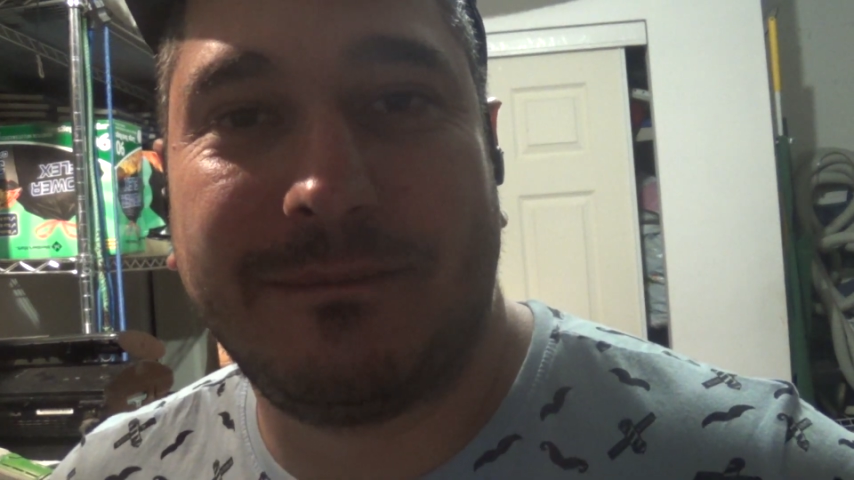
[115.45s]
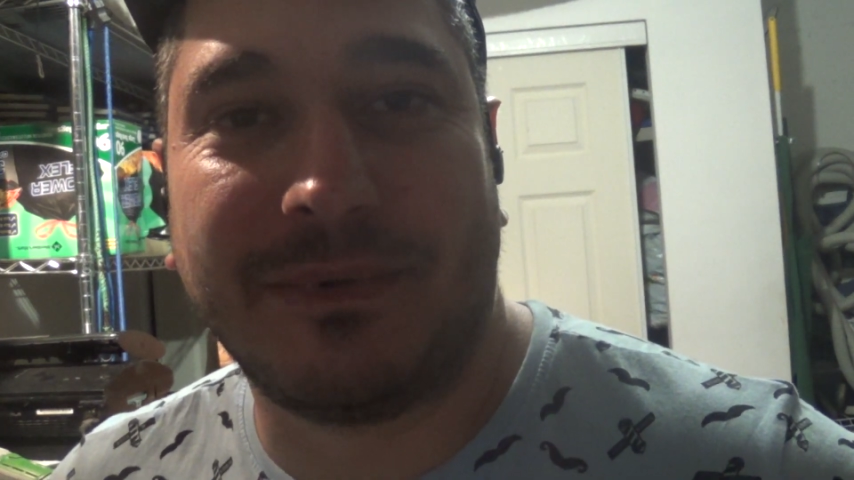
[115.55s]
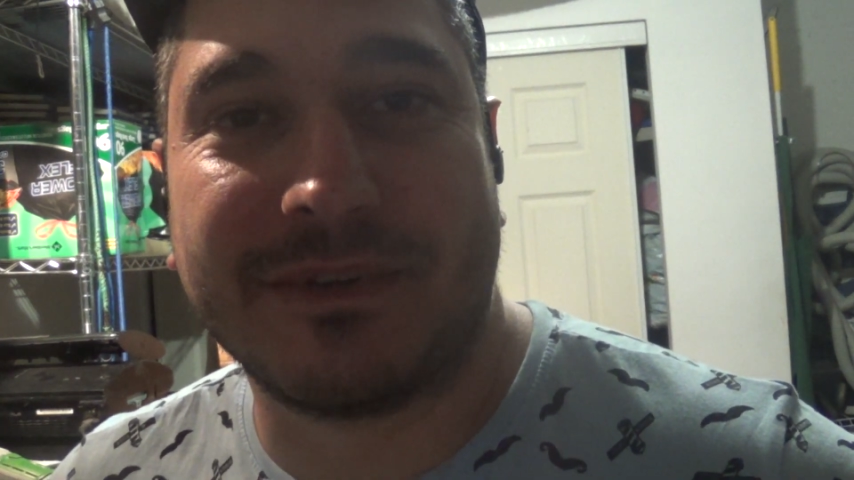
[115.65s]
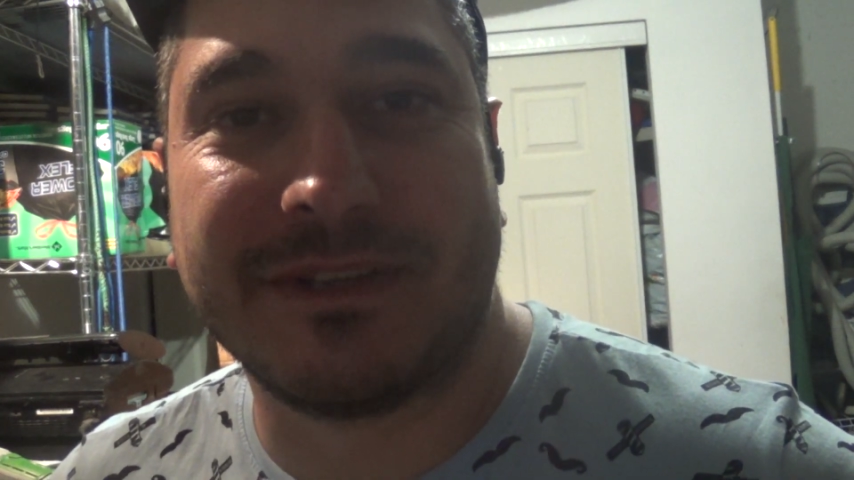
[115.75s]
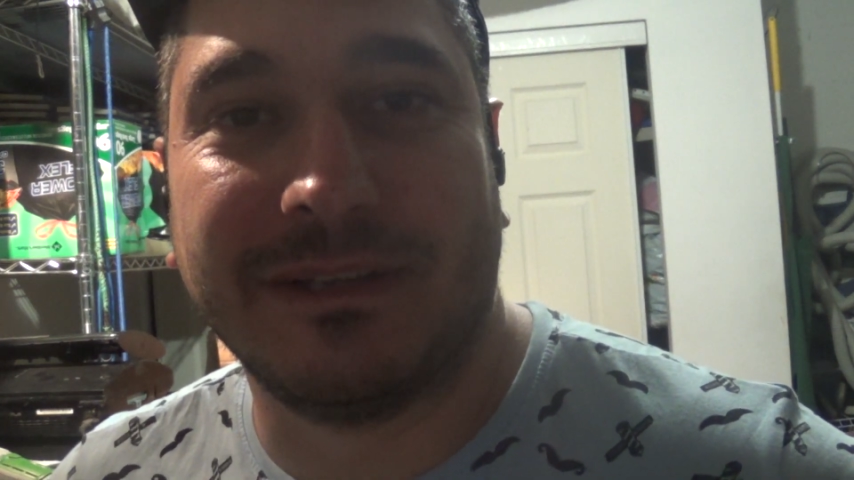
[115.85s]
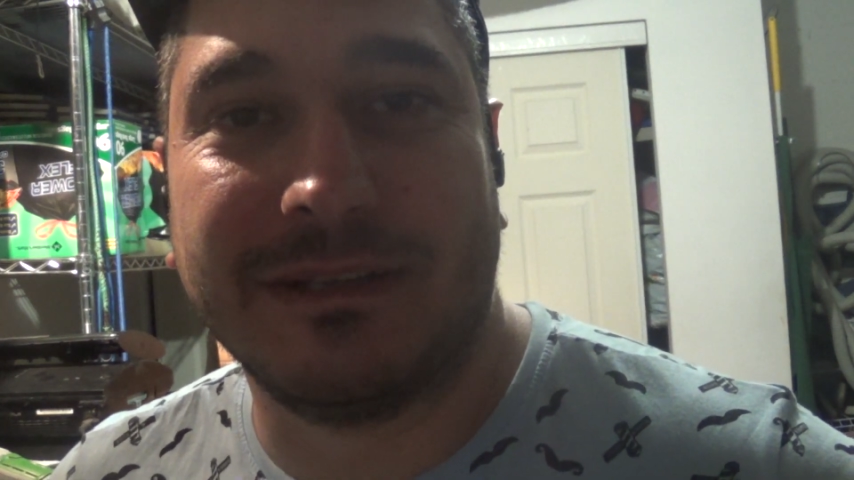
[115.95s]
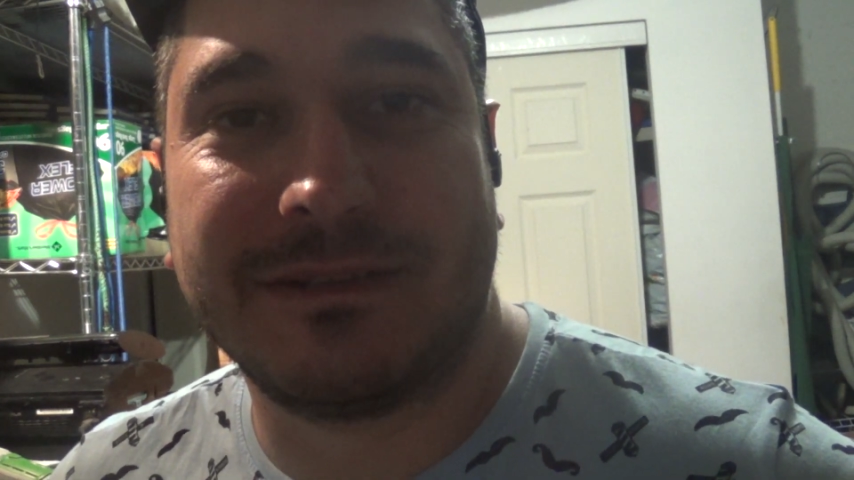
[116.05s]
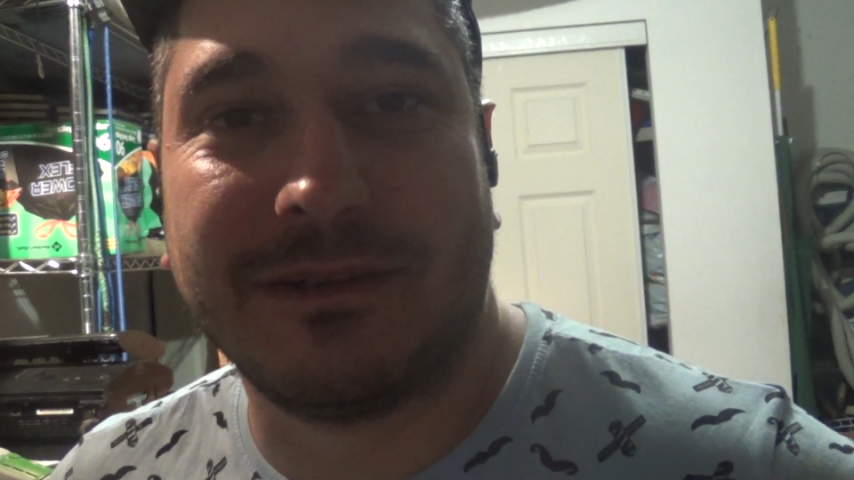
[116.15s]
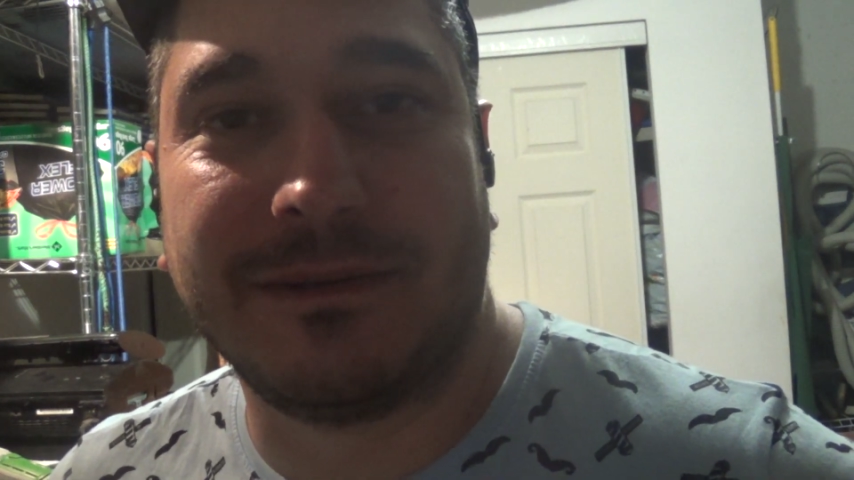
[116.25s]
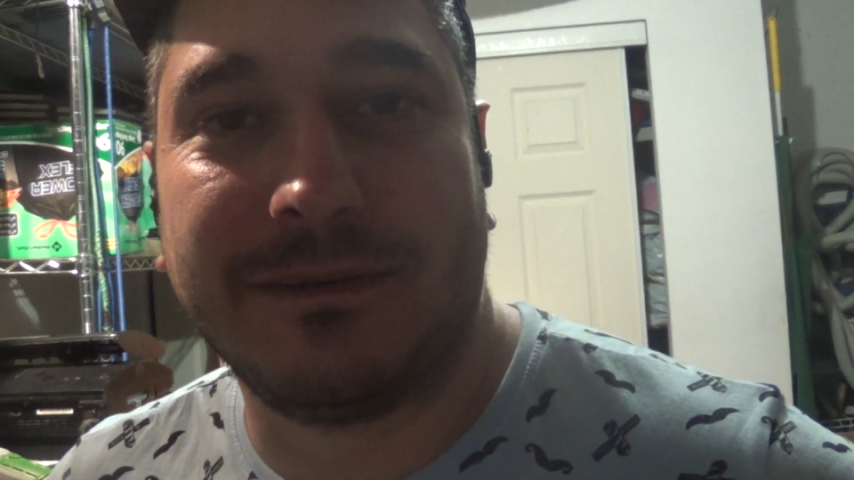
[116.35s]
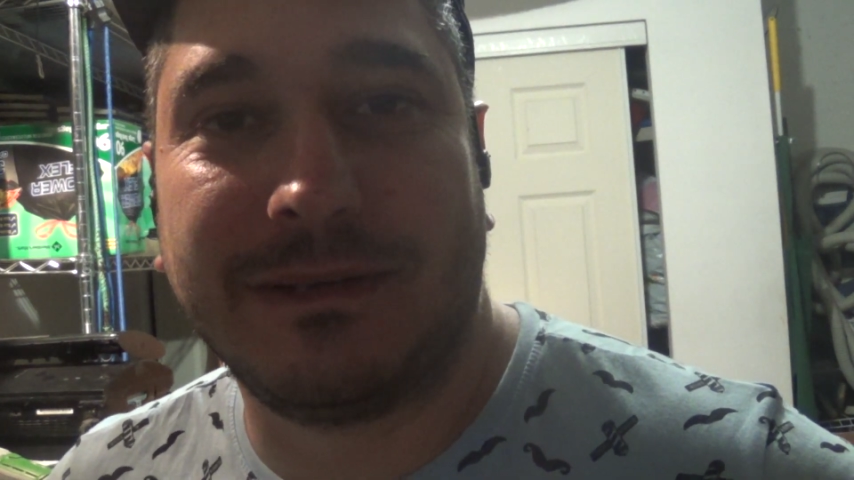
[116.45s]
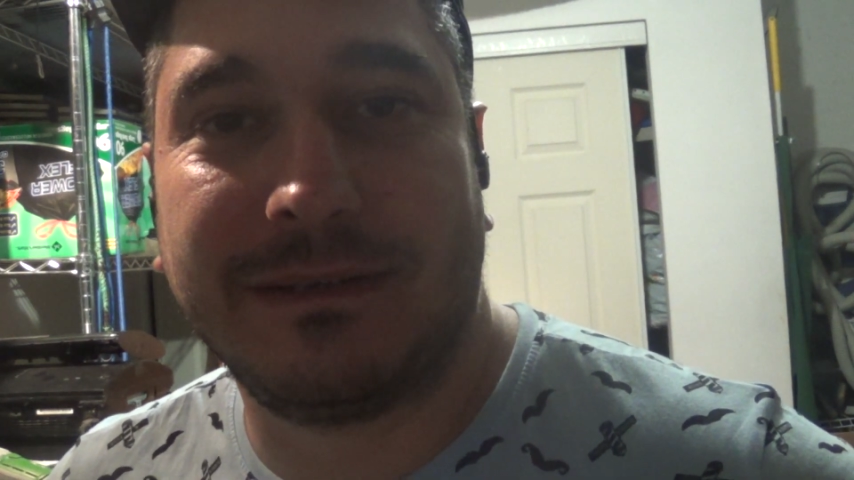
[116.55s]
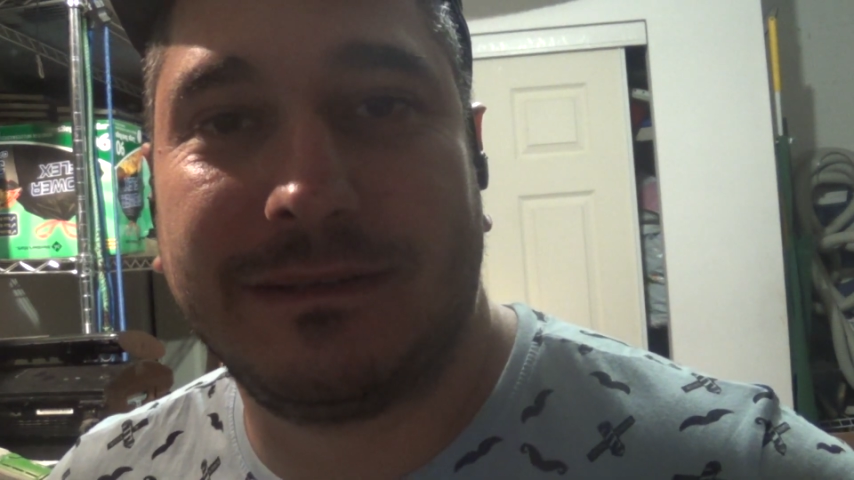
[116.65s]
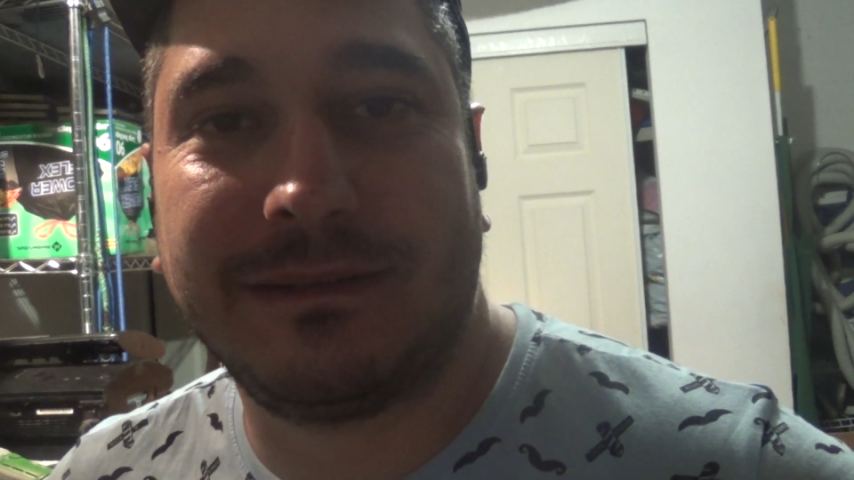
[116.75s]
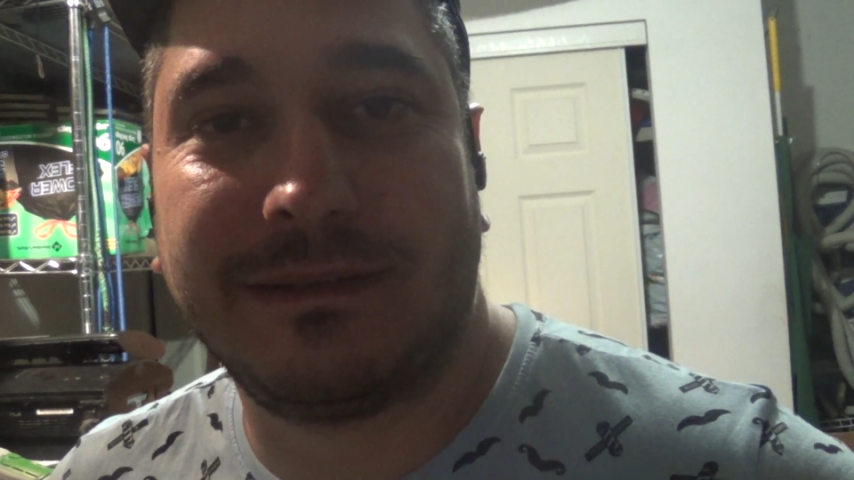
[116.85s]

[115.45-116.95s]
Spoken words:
personally, so I